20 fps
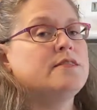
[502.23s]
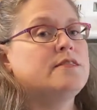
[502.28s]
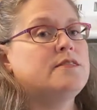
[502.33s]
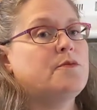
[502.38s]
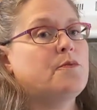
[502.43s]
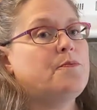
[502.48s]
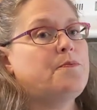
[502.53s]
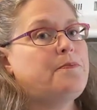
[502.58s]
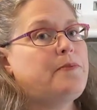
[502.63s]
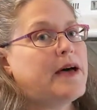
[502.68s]

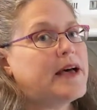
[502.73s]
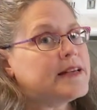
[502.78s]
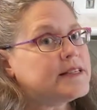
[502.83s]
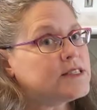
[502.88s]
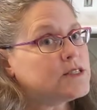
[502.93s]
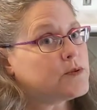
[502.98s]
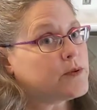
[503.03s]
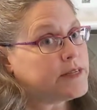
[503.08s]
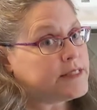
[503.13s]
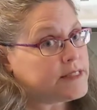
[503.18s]
The
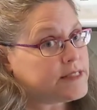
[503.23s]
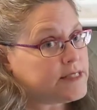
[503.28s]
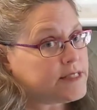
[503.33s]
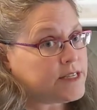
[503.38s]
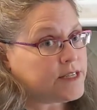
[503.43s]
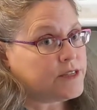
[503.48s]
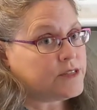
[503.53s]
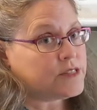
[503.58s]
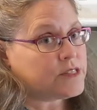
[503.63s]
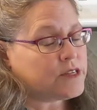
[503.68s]
best ones to
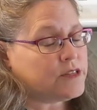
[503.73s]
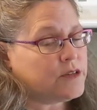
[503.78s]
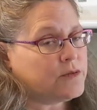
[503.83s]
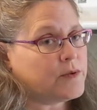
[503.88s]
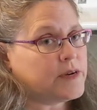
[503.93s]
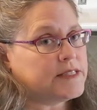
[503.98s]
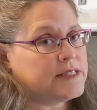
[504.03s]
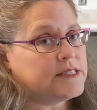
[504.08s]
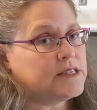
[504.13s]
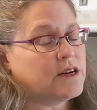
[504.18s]
use are the
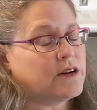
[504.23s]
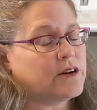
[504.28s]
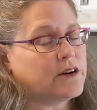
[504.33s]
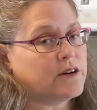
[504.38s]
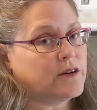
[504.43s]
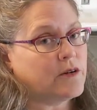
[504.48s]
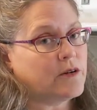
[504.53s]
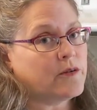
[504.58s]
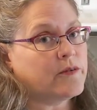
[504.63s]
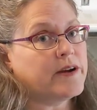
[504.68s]
ones that
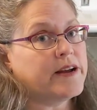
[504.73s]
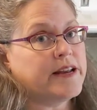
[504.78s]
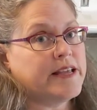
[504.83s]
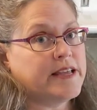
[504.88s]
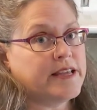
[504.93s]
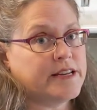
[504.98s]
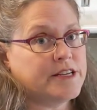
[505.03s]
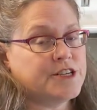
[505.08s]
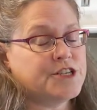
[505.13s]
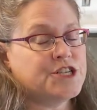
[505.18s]
are
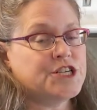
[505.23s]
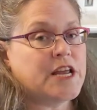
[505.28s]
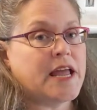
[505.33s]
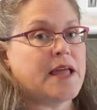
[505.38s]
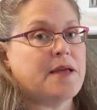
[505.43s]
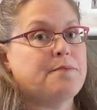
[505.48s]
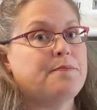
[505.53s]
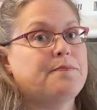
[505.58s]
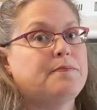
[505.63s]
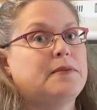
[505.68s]
already in a
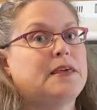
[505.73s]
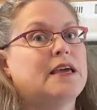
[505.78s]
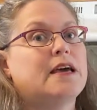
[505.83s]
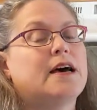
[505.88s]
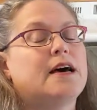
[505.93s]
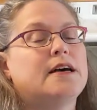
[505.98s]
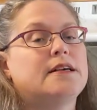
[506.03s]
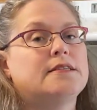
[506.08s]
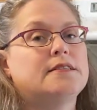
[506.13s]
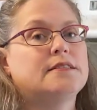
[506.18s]
shape,
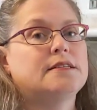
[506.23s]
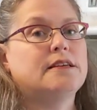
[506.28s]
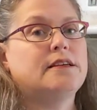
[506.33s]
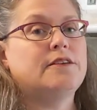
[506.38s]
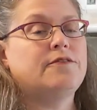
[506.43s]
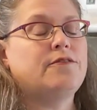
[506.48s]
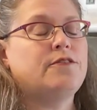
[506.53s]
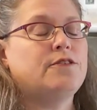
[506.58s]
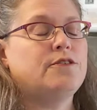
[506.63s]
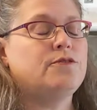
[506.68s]
because
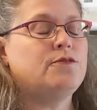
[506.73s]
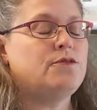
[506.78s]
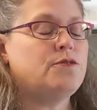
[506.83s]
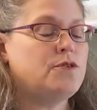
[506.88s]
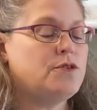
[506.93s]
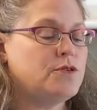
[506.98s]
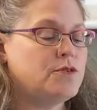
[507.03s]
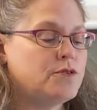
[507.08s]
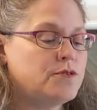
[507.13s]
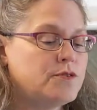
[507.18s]
if you
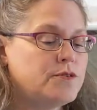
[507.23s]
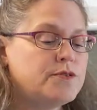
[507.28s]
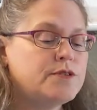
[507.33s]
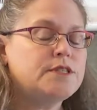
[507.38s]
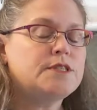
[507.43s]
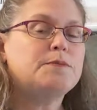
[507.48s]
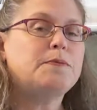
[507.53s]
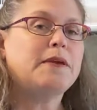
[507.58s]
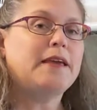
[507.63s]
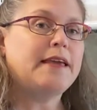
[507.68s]

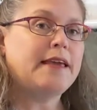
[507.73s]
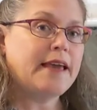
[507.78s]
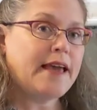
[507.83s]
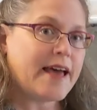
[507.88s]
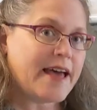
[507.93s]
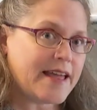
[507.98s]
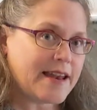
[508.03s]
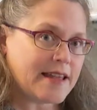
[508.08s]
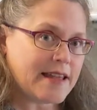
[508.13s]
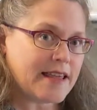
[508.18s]
use
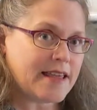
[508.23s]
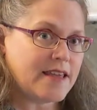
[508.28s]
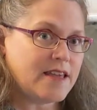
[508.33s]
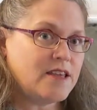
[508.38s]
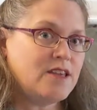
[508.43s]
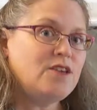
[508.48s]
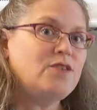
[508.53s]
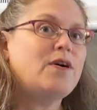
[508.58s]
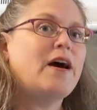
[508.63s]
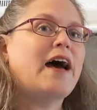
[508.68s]
spaghetti,
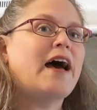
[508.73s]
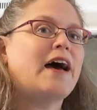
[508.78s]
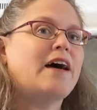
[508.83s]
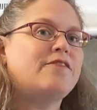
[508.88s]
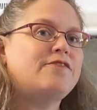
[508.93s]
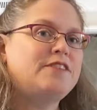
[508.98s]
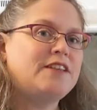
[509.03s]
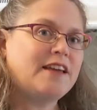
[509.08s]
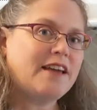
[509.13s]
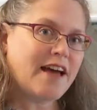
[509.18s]
you
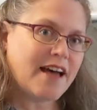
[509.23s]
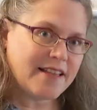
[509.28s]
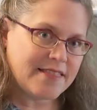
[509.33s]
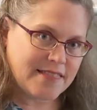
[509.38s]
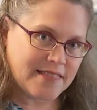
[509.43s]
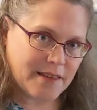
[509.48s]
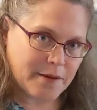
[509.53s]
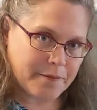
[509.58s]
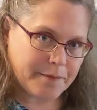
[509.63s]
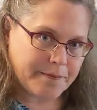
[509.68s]
have to
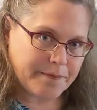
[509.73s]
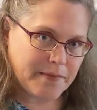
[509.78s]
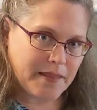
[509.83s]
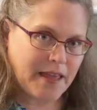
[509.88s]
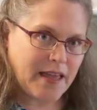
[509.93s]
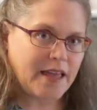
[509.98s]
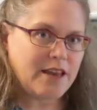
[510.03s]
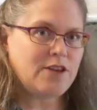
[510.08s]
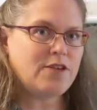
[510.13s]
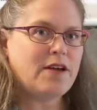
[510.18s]
cut them.
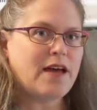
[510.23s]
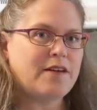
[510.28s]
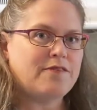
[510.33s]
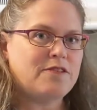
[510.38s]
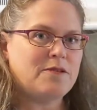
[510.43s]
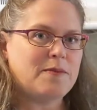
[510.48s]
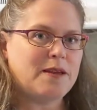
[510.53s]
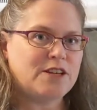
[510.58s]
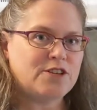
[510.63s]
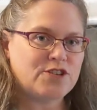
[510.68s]
And you have
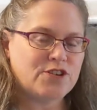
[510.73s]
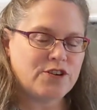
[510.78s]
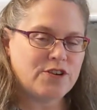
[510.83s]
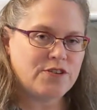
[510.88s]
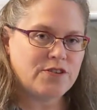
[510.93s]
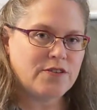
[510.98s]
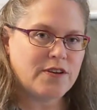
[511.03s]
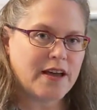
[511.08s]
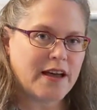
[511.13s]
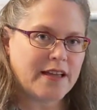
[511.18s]
to make sure
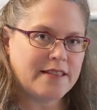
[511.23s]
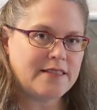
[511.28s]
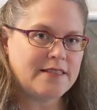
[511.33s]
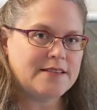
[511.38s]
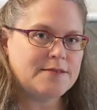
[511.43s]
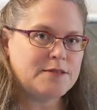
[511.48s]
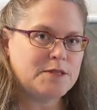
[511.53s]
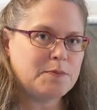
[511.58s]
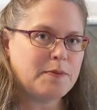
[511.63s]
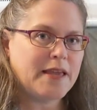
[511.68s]
you cut
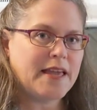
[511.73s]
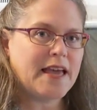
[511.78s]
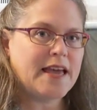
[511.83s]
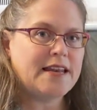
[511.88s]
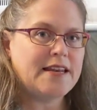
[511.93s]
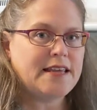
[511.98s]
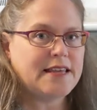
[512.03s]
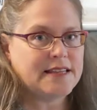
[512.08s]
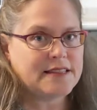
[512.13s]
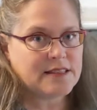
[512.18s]
the
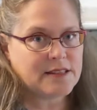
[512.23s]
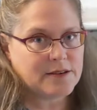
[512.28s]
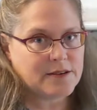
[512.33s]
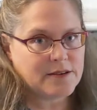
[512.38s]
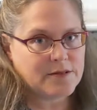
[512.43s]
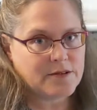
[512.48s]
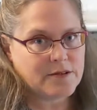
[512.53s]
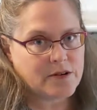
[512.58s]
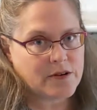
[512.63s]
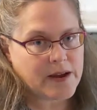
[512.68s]
spaghetti at the
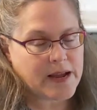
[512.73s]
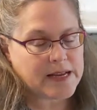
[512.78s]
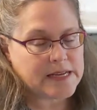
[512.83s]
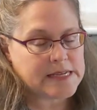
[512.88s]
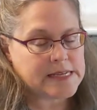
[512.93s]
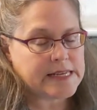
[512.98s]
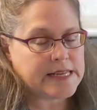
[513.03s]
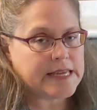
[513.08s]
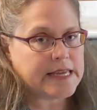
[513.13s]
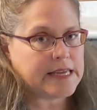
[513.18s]

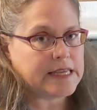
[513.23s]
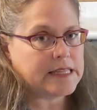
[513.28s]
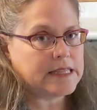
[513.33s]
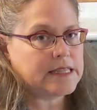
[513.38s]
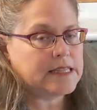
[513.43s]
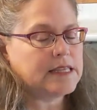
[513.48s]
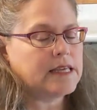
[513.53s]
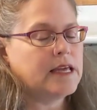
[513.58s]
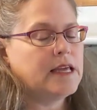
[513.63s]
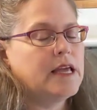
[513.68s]
correct
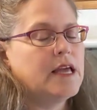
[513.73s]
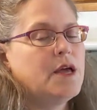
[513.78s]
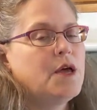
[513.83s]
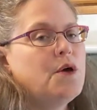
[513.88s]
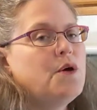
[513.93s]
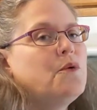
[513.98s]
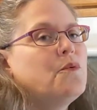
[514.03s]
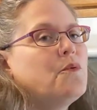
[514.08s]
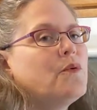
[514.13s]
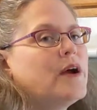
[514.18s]
length.
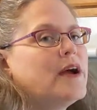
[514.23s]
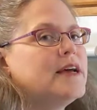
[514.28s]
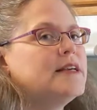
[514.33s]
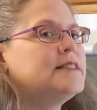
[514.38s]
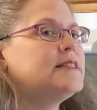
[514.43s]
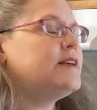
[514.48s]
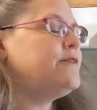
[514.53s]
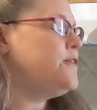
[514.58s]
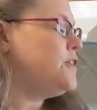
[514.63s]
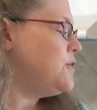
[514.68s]

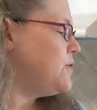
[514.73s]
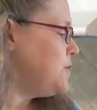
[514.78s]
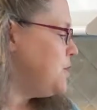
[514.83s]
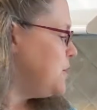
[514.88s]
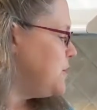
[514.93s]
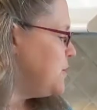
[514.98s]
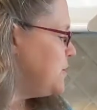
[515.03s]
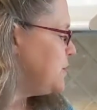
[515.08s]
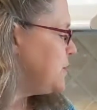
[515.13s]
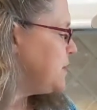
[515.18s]
Whereas if you
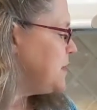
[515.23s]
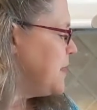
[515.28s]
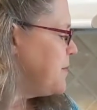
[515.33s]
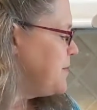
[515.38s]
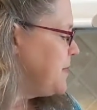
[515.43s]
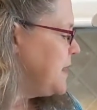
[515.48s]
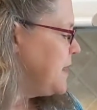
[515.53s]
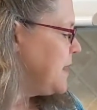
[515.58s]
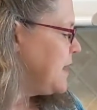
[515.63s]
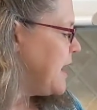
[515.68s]
use
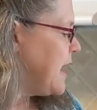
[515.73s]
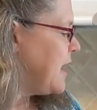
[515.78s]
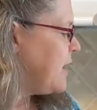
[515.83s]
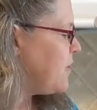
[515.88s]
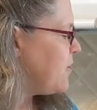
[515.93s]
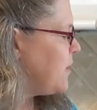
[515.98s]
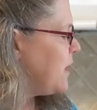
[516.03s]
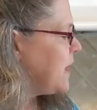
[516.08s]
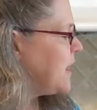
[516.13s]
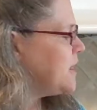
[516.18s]
something like
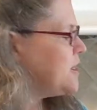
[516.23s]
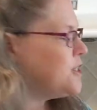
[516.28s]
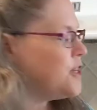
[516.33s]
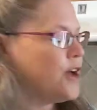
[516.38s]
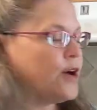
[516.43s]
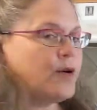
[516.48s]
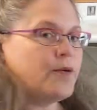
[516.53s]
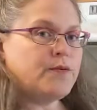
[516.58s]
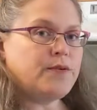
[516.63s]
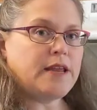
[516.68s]

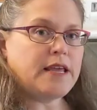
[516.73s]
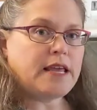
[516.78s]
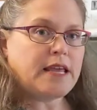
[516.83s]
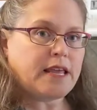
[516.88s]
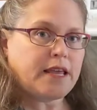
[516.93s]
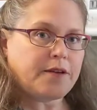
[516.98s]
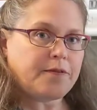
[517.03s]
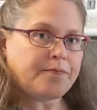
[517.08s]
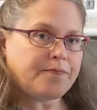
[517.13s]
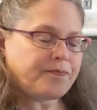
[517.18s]

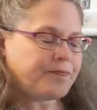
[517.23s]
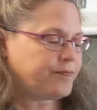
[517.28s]
rigatoni